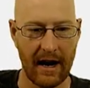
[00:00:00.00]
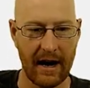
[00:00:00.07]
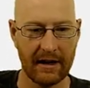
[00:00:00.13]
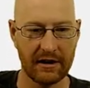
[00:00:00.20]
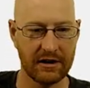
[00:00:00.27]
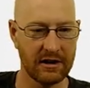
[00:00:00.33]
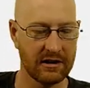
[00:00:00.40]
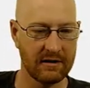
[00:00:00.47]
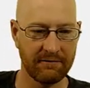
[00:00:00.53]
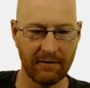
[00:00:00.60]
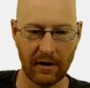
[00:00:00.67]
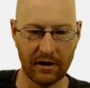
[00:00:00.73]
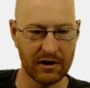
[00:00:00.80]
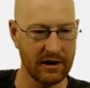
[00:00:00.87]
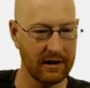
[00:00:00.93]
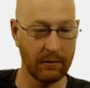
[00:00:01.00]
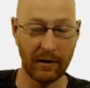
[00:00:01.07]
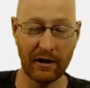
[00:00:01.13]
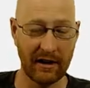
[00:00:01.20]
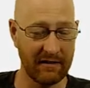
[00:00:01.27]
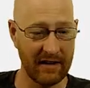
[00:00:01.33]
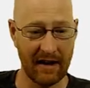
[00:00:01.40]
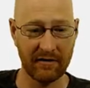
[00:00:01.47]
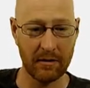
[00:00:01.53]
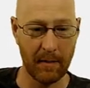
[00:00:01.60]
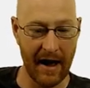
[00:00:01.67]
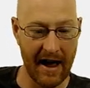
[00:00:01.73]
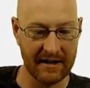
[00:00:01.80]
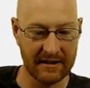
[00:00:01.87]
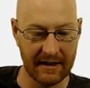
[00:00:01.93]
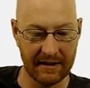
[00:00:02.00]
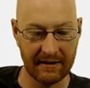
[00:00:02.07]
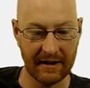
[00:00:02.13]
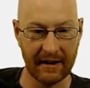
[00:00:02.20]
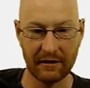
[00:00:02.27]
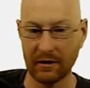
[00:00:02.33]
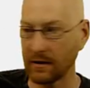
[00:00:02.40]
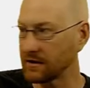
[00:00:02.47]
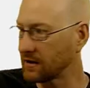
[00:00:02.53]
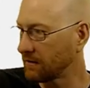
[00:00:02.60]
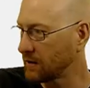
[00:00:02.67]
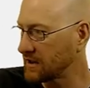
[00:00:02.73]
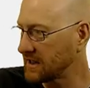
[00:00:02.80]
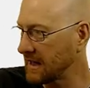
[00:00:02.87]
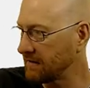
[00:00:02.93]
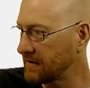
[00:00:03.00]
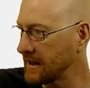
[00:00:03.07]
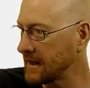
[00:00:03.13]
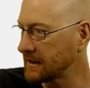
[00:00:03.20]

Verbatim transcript: and it's just a function and we don't even have to pass anything into it. So if we save